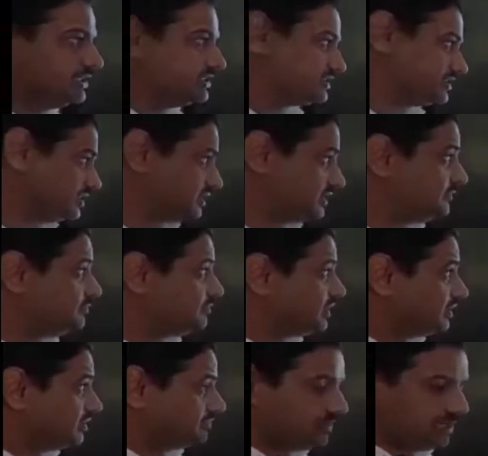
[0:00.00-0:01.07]
history
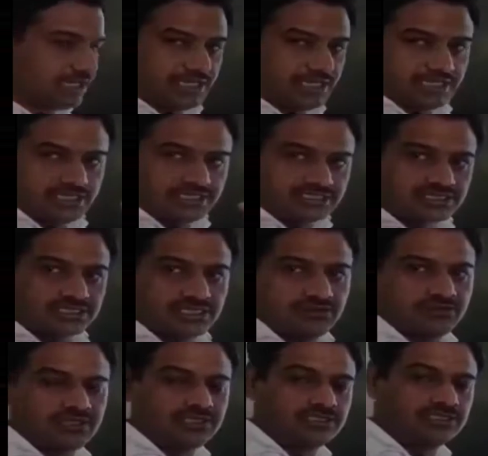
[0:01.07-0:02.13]
by
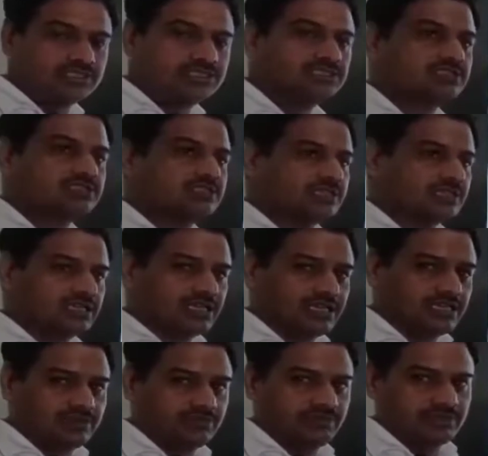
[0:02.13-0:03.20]
discovering this
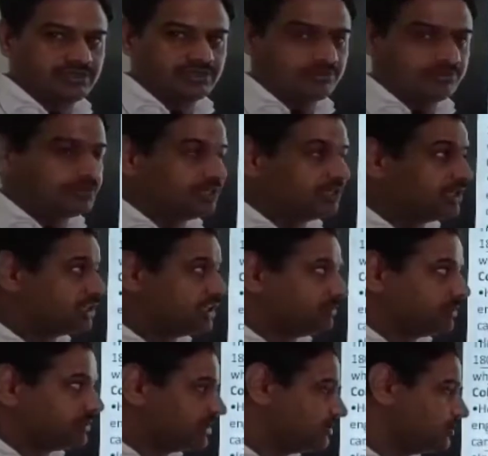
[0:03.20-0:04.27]
imperial
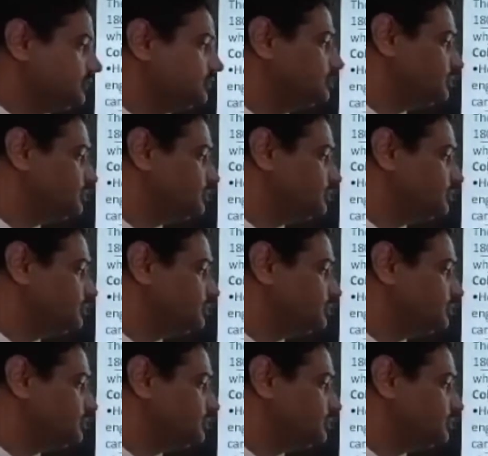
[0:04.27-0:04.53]
capital of